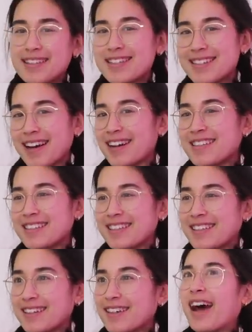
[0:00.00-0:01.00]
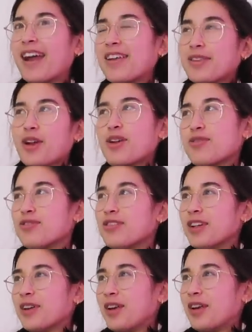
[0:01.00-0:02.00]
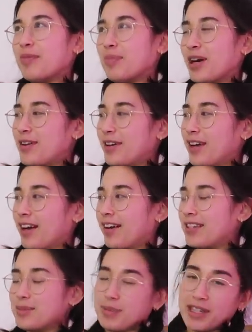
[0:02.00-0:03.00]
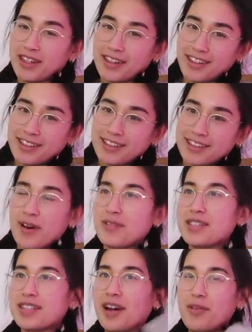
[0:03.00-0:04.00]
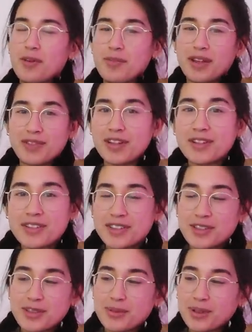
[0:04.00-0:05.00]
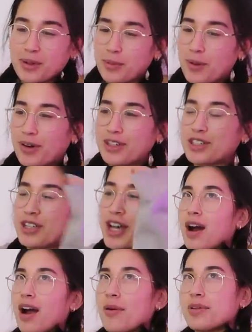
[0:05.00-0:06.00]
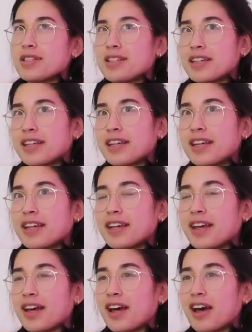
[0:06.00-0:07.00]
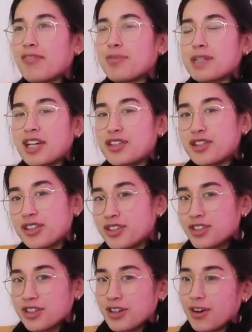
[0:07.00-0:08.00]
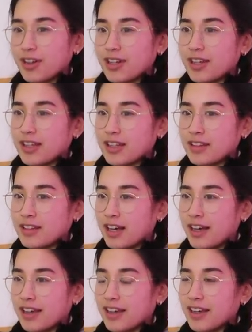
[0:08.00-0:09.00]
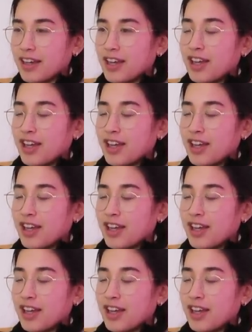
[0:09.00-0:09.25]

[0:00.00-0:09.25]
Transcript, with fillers: this idea and I thought I'd float it by you guys because obviously I want to make videos that you want to watch. I was thinking of potentially starting like